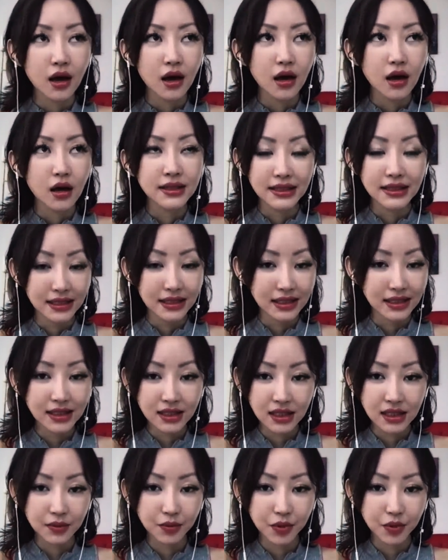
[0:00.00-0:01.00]

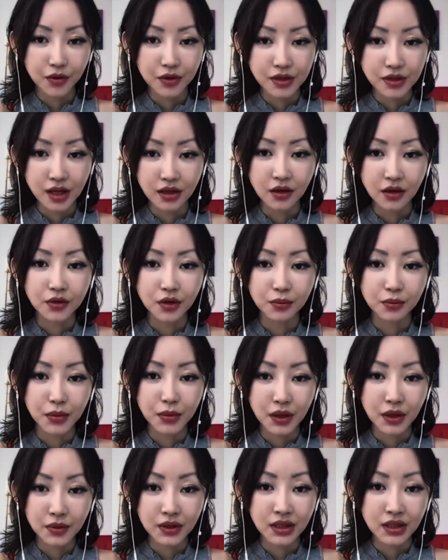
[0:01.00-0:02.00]
60% of the
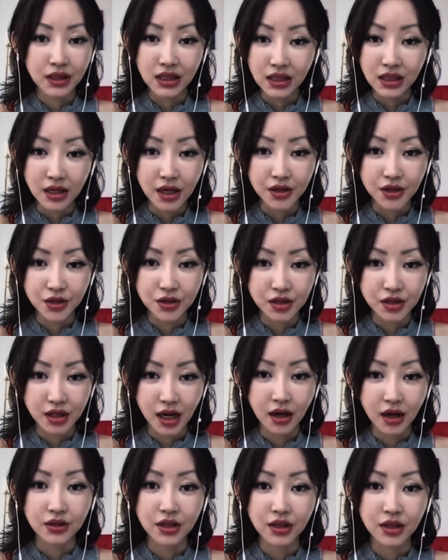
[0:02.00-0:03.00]
even teenagers
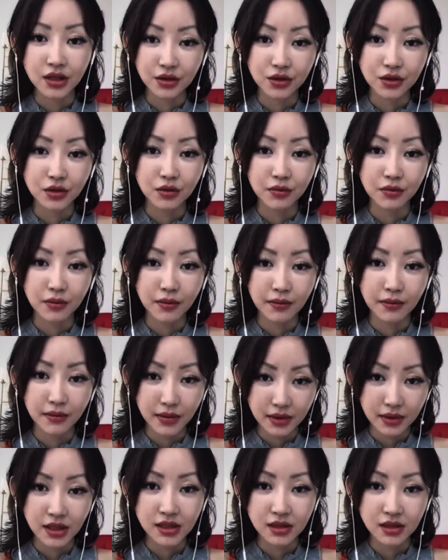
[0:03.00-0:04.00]
got addicted to
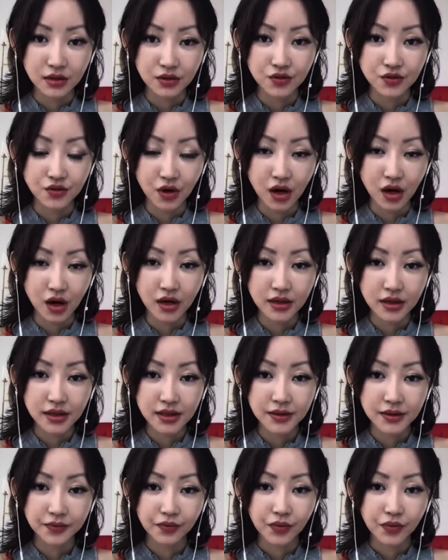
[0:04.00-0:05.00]
these
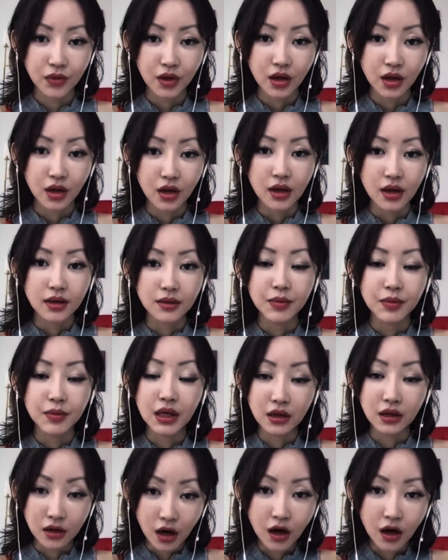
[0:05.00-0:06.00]
drugs
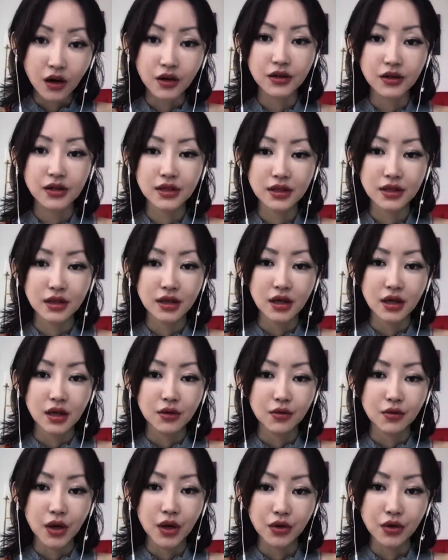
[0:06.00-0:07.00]
because
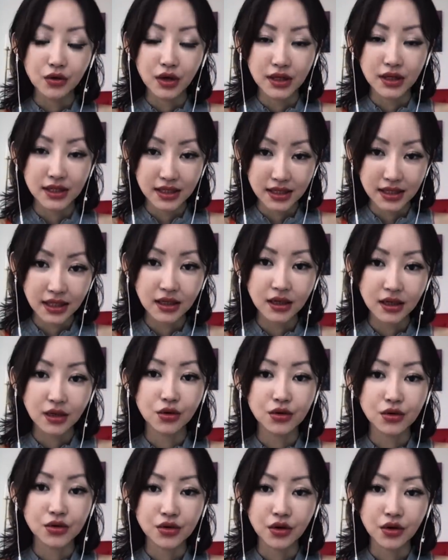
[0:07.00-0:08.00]
when you are sick in
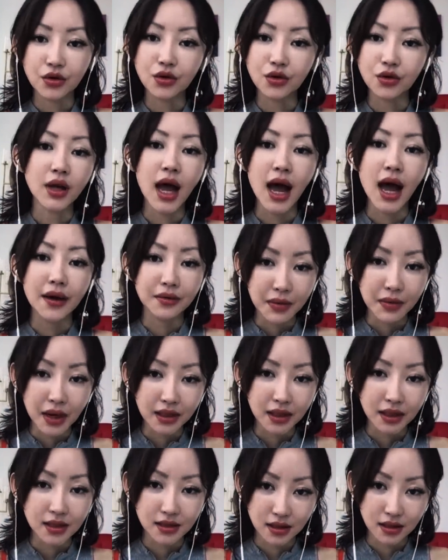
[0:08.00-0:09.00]
North Korea, you don't have
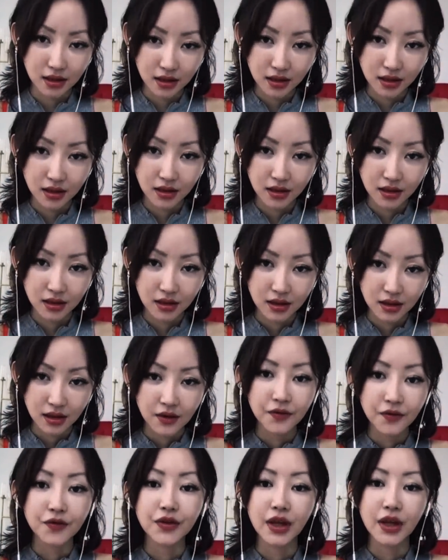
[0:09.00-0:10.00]
medicine,
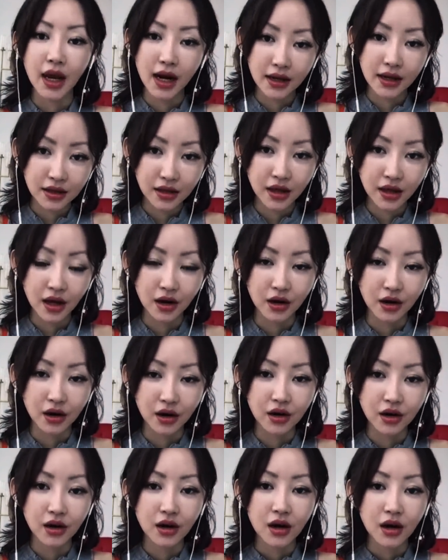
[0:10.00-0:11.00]
free
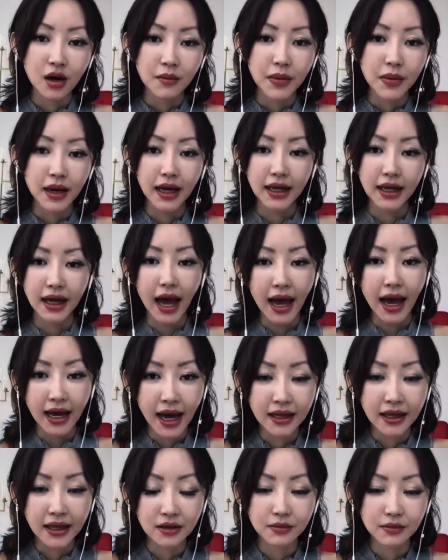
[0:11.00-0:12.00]
healthcare. But I
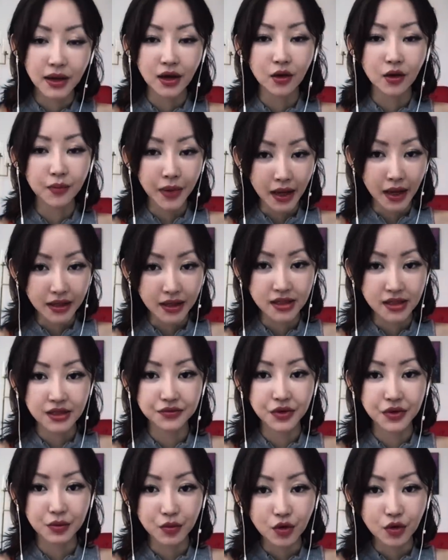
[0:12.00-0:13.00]
had my appendix
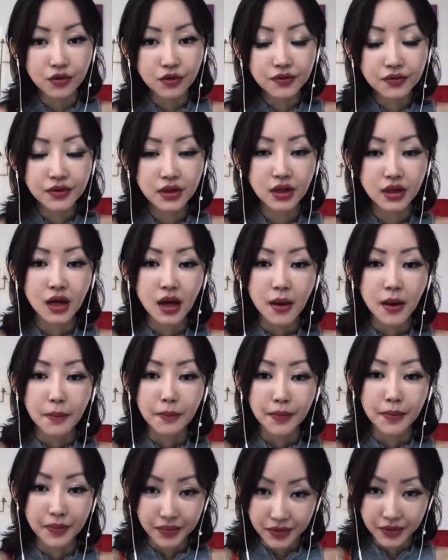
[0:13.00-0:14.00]
removed.
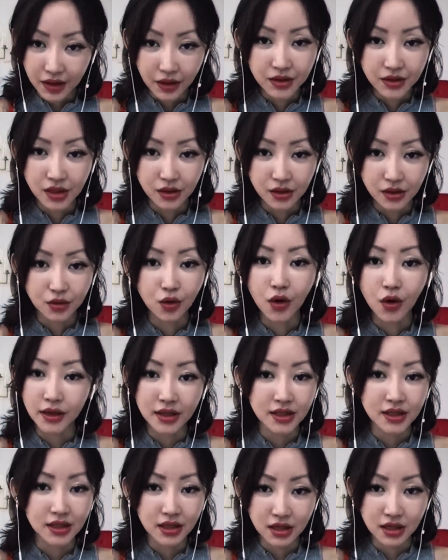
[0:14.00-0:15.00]
There's like no
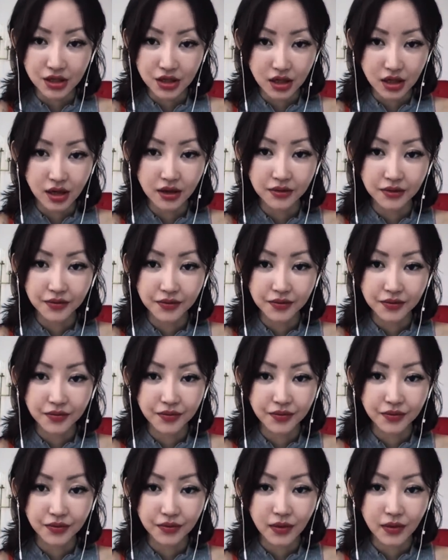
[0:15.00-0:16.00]
anesthesia.
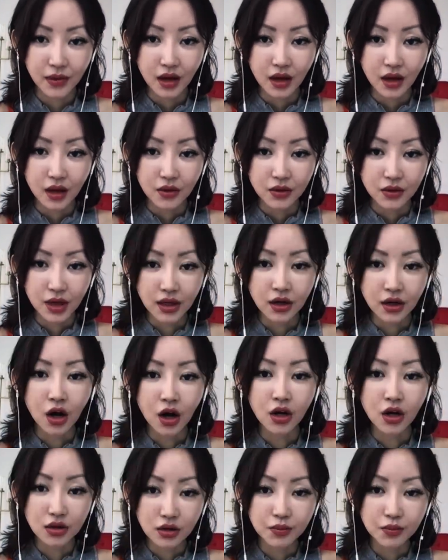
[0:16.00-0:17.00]
They
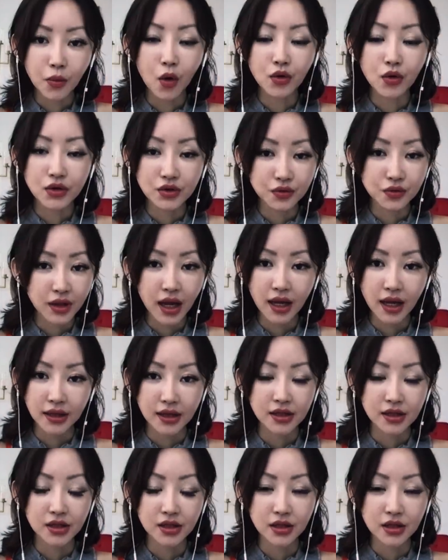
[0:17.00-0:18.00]
cut bones without
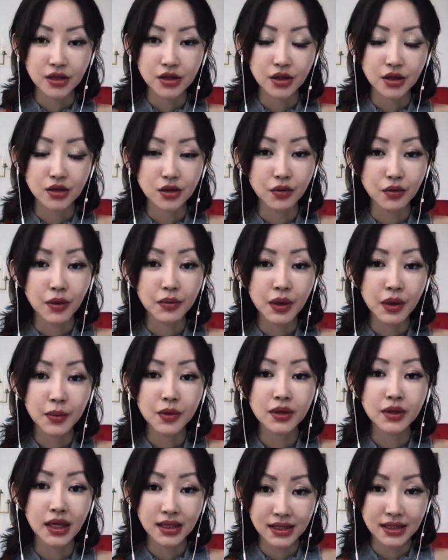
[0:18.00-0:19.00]
anesthesia. So when
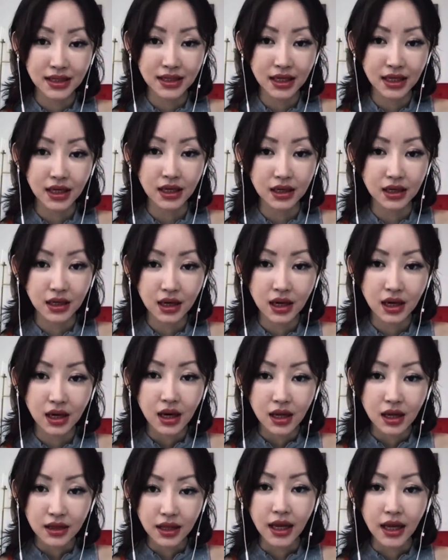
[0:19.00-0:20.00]
people get sick,
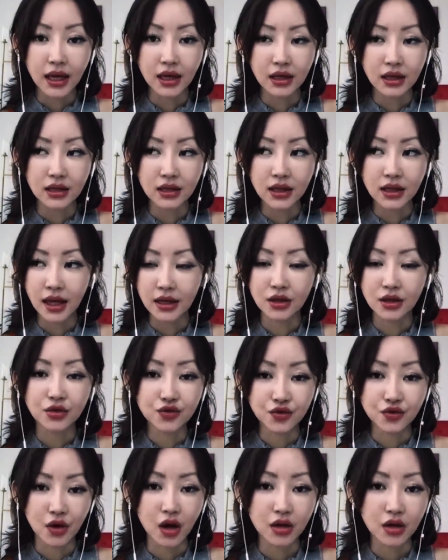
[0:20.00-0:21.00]
they take the
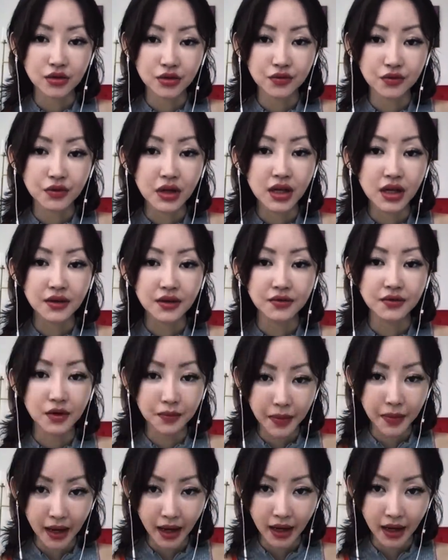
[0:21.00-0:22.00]
drug to relieve the
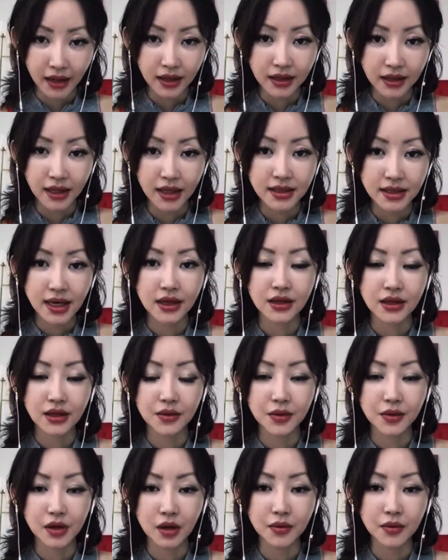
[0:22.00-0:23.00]
pain, and that's how they
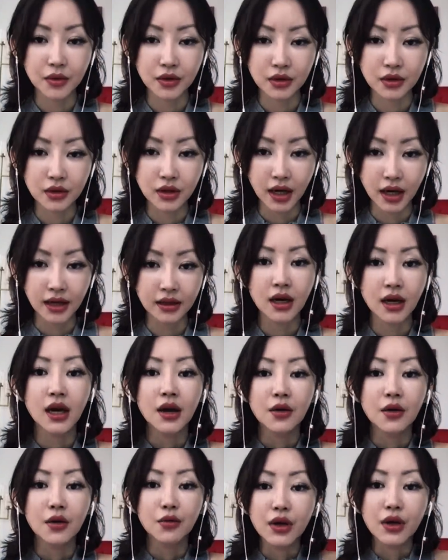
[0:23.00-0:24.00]
become like
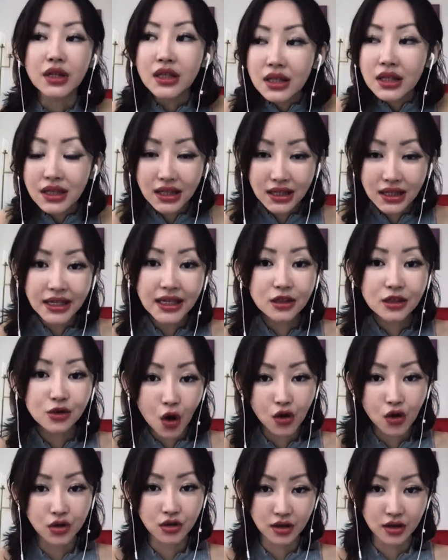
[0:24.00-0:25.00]
when little
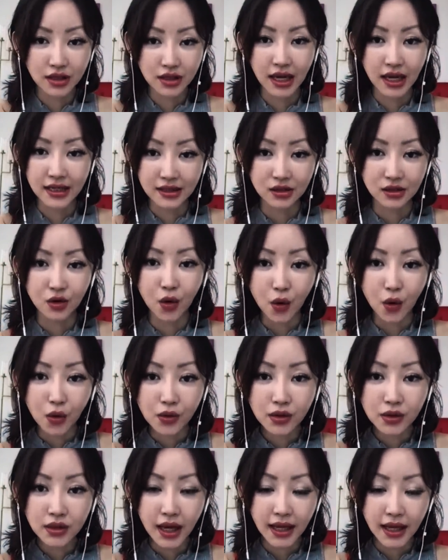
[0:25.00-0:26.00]
toddler gets
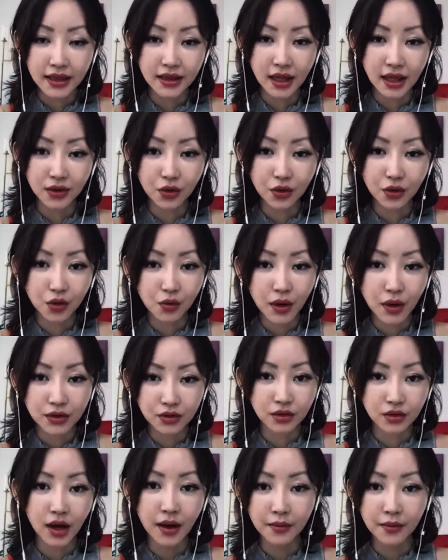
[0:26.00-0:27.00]
cold and they don't know what to
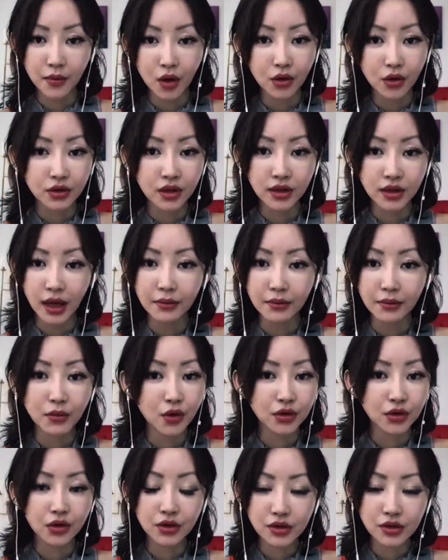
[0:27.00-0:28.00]
do, ammonia,
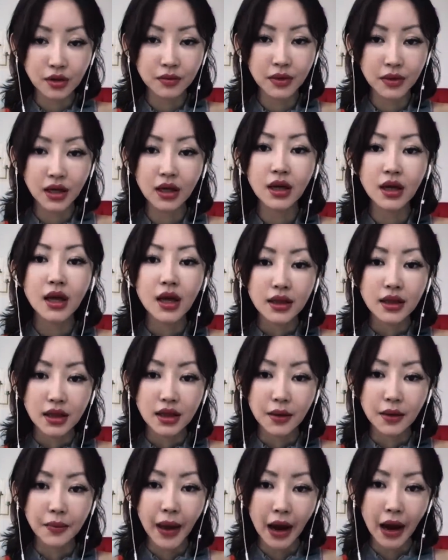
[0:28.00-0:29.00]
pneumonia or something.
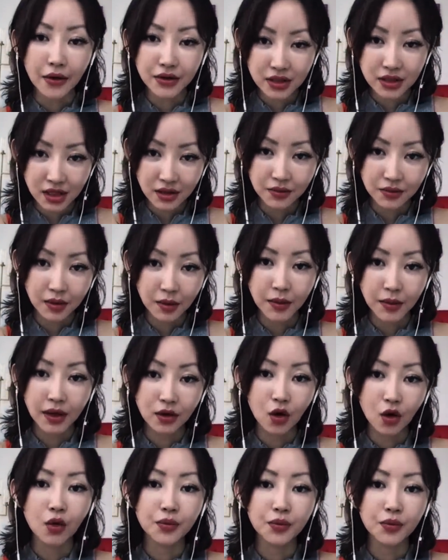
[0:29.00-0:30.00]
Then parents give them like
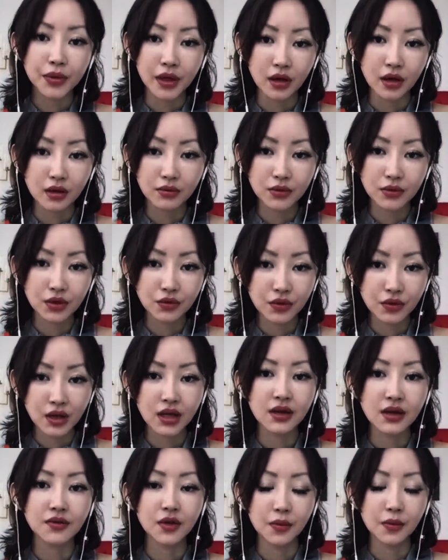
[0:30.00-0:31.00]
opium to
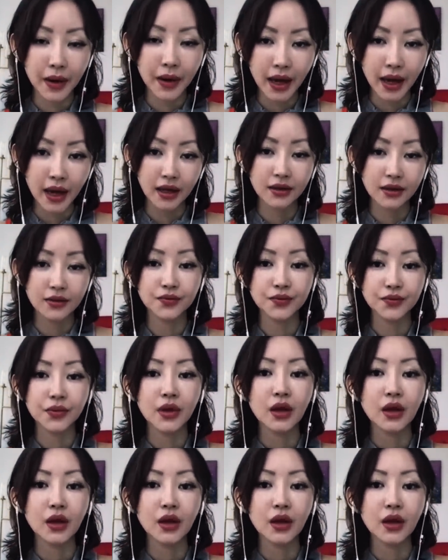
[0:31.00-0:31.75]
relieve the pain